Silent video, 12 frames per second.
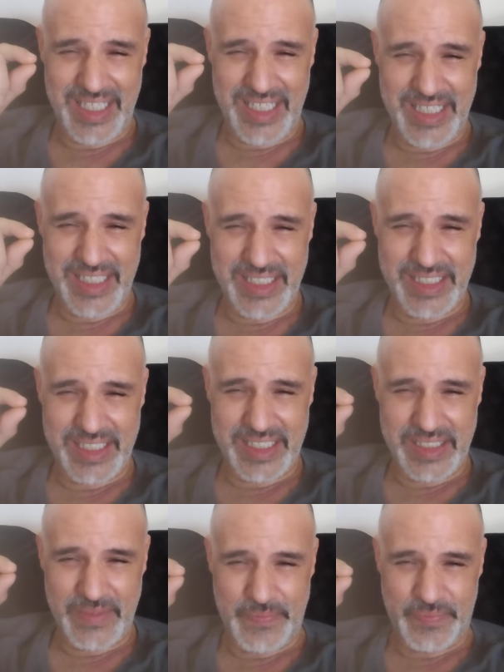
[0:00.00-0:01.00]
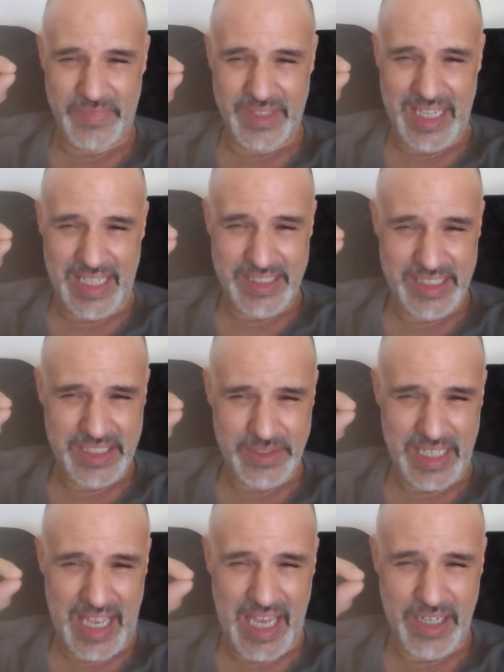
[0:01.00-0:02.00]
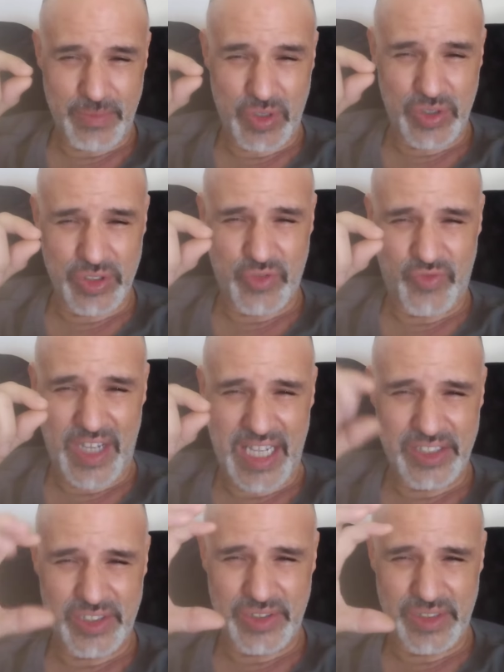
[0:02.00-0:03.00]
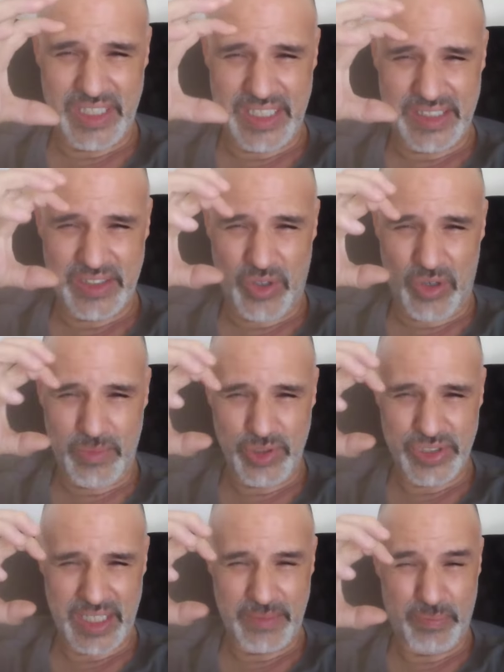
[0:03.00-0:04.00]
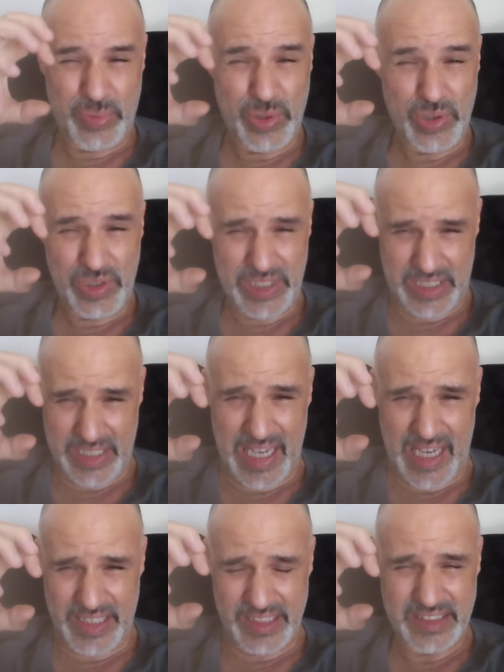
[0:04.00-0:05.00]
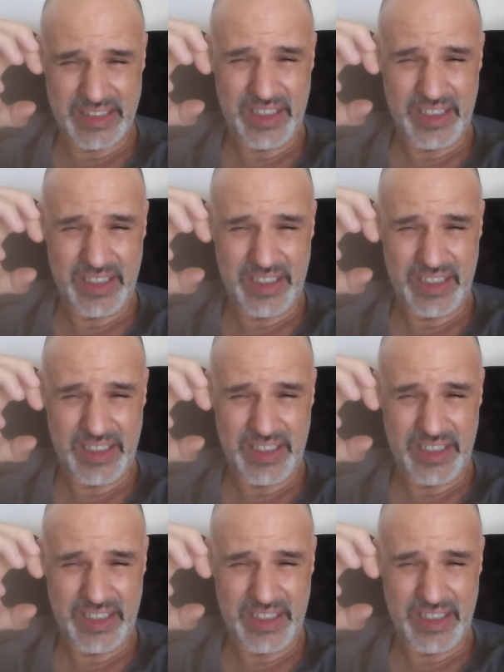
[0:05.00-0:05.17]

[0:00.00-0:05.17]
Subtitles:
is, as this atom goes faster, it's almost like pulling at it,